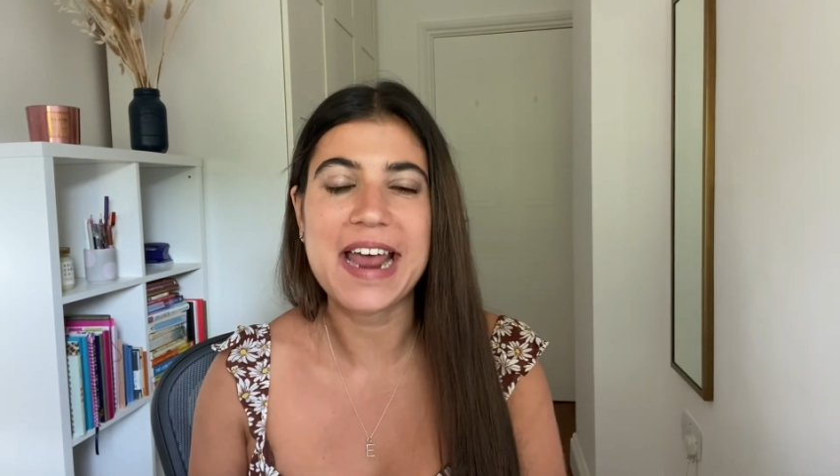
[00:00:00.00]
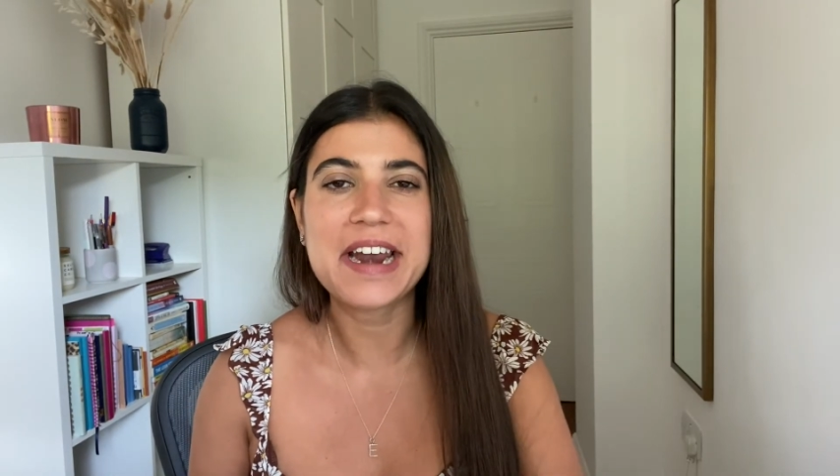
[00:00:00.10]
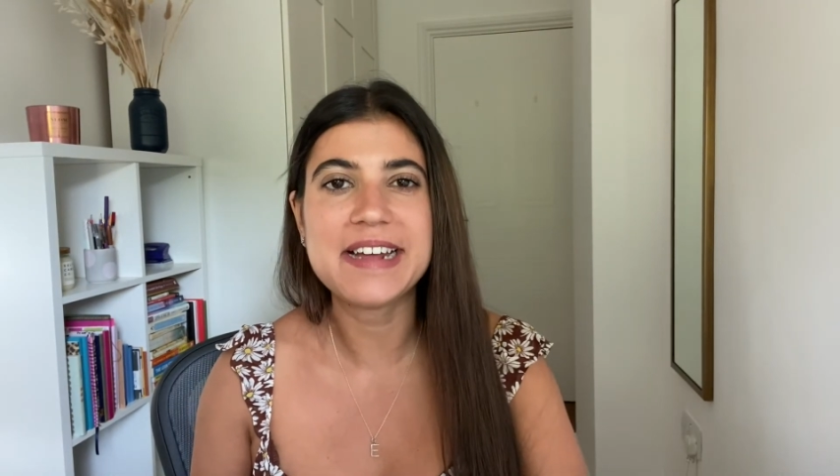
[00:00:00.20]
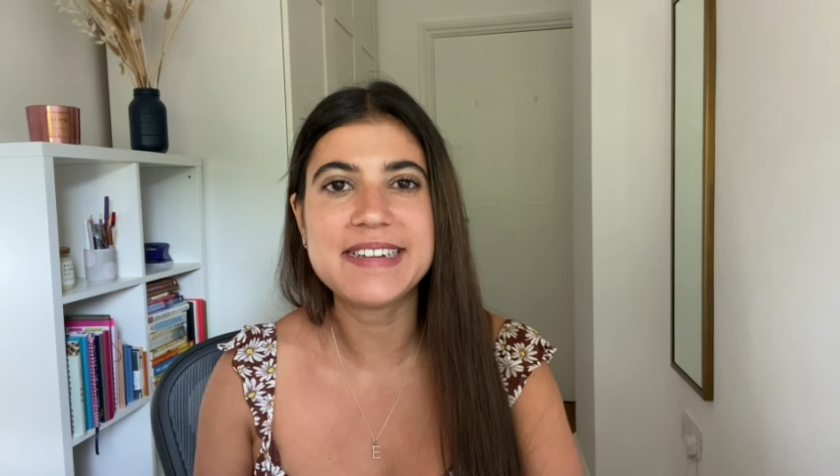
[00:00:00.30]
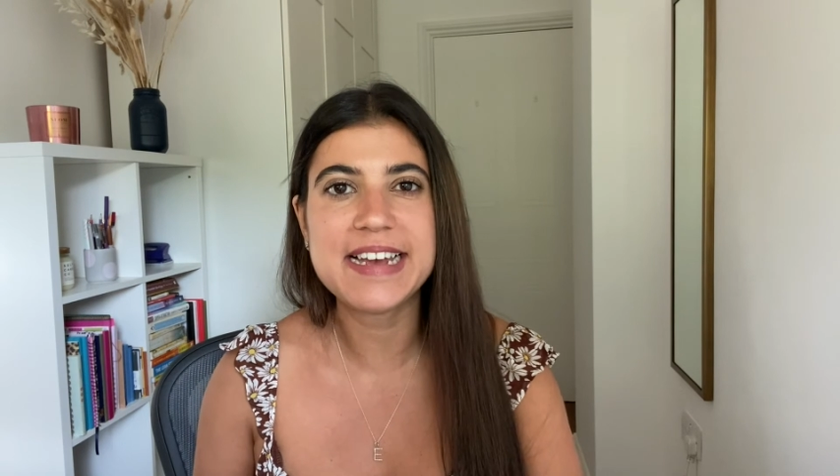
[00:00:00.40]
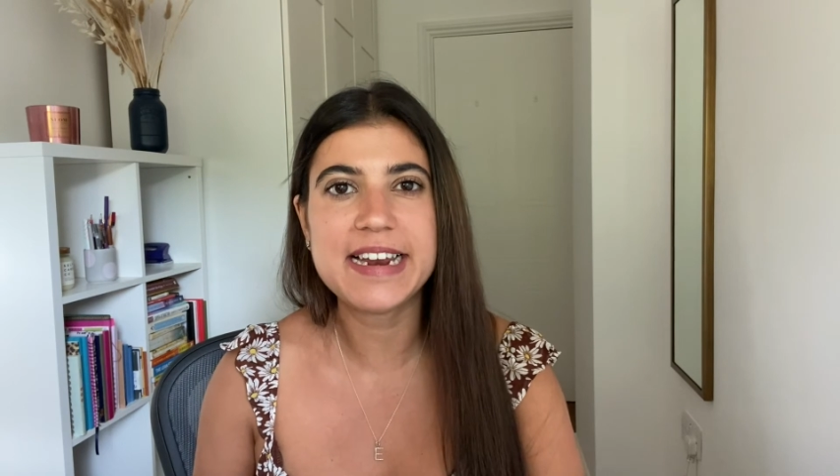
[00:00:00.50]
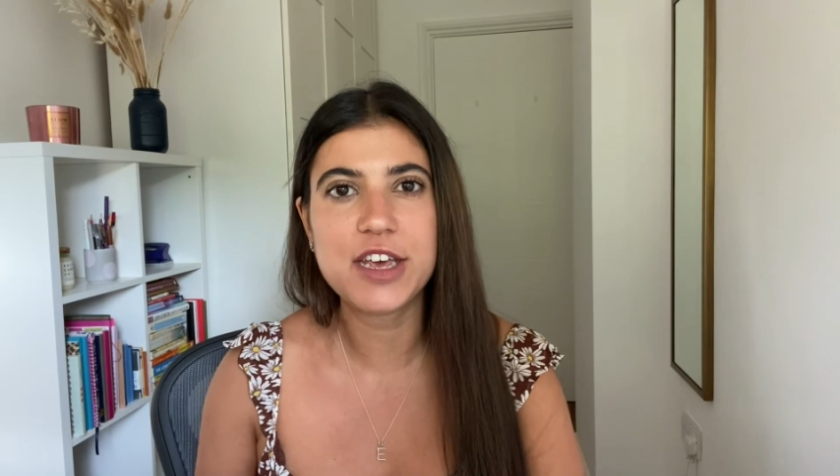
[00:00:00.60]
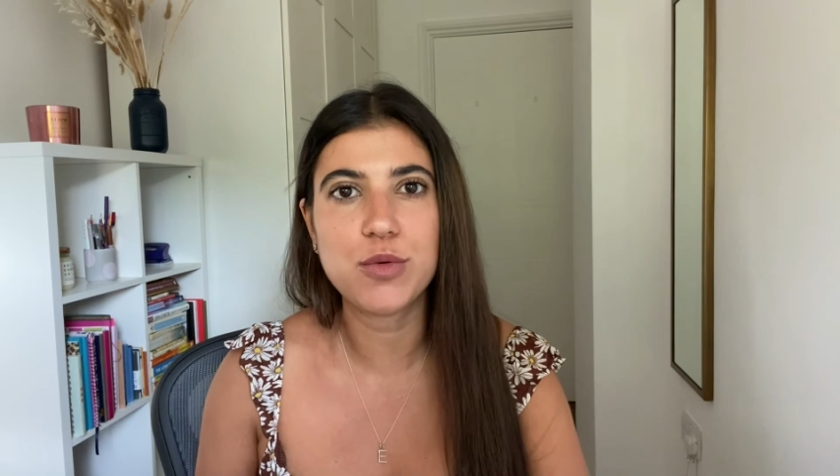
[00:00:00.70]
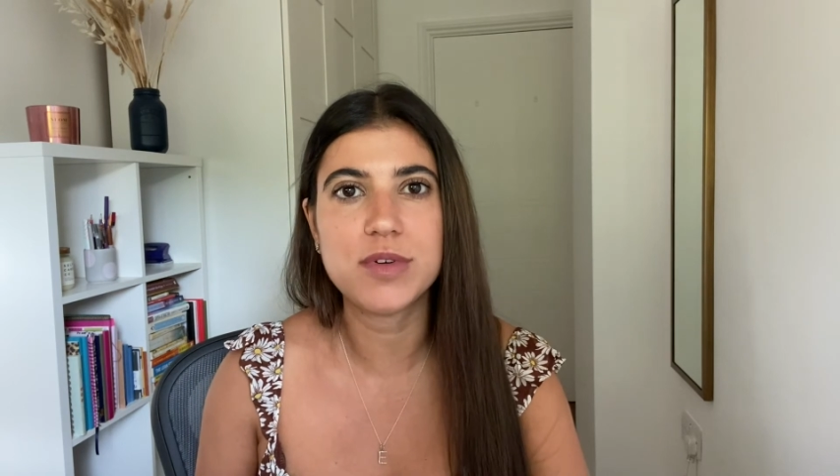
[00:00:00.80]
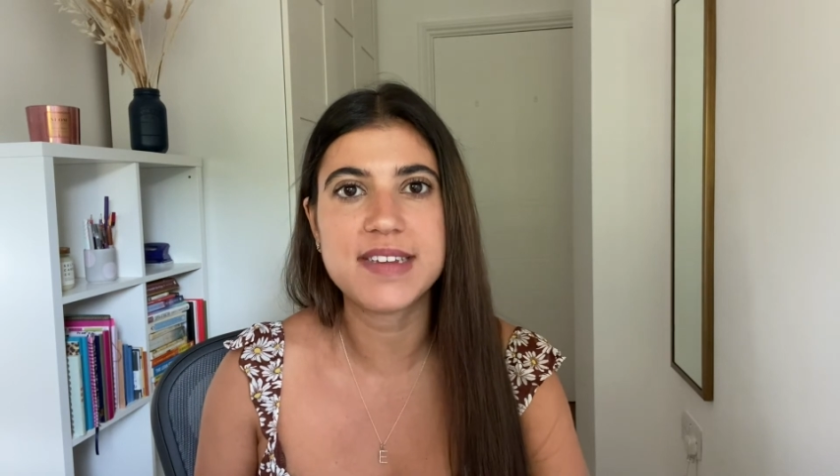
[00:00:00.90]
and ideally
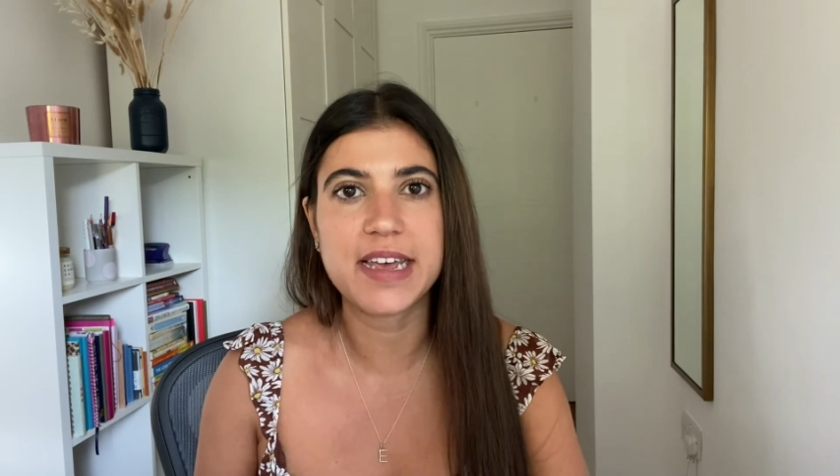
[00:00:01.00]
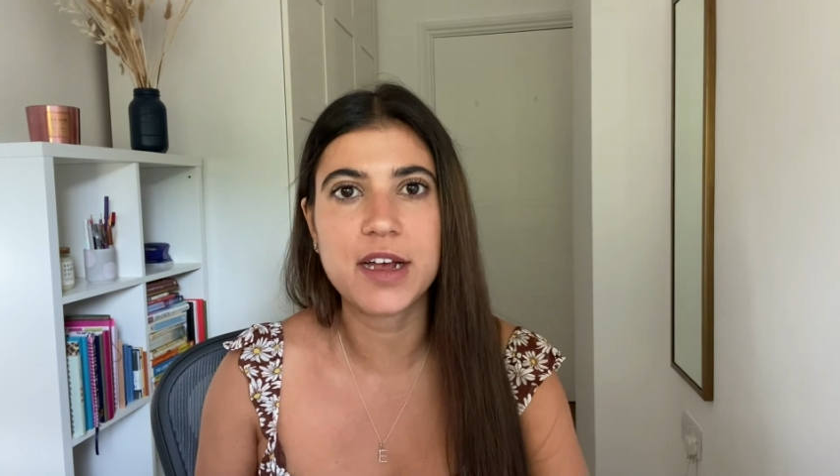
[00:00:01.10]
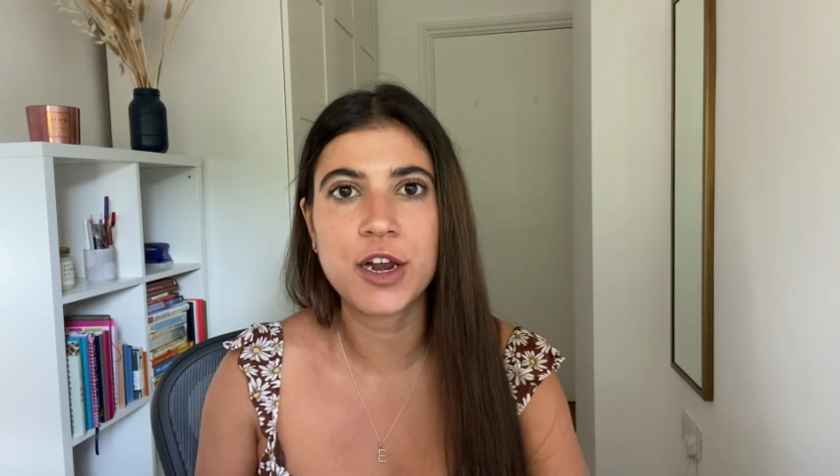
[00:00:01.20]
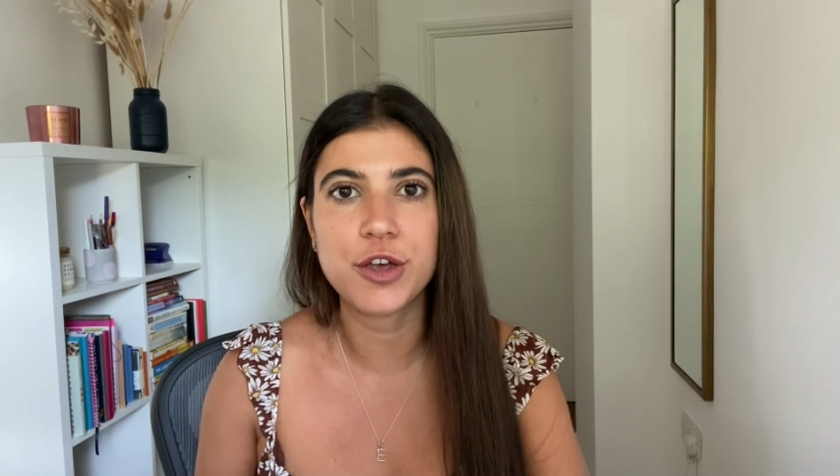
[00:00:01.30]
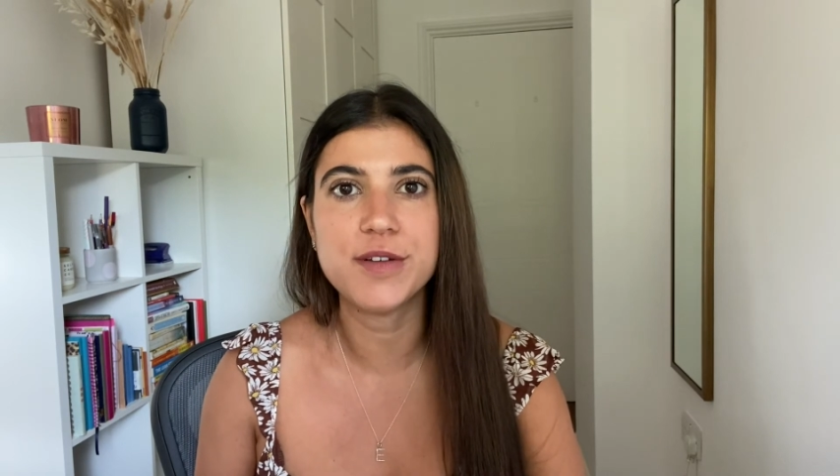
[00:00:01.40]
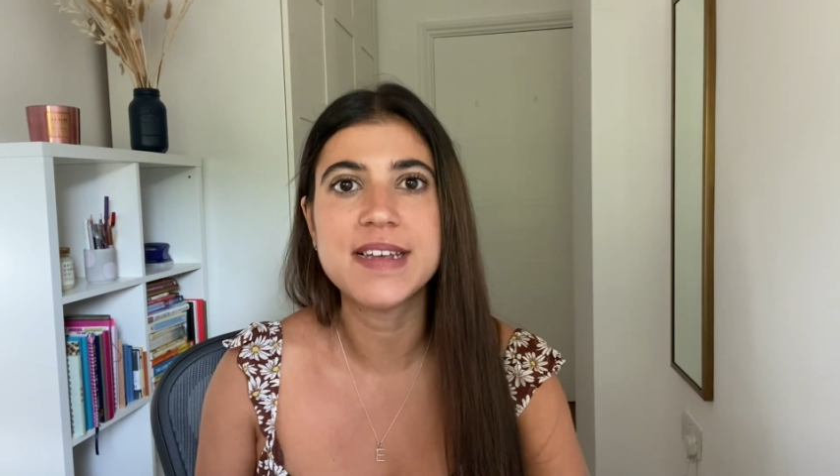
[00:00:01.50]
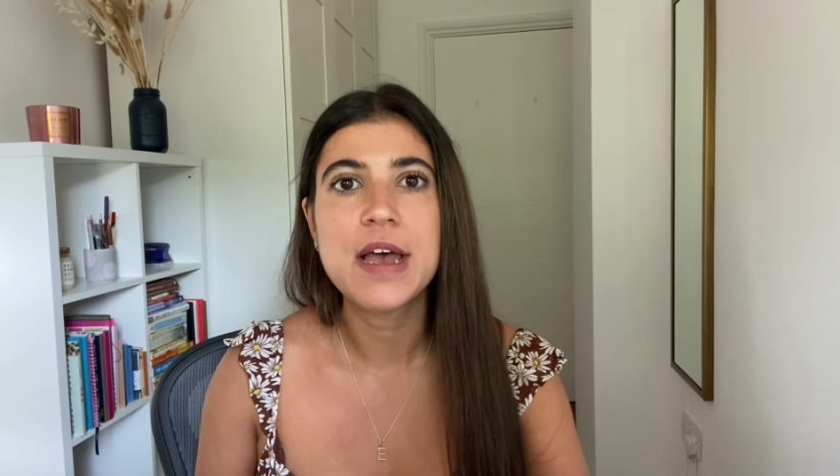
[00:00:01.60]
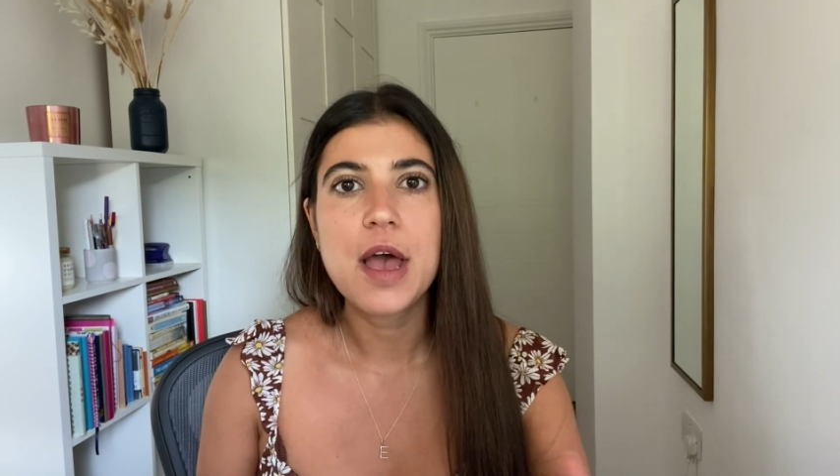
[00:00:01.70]
you want to include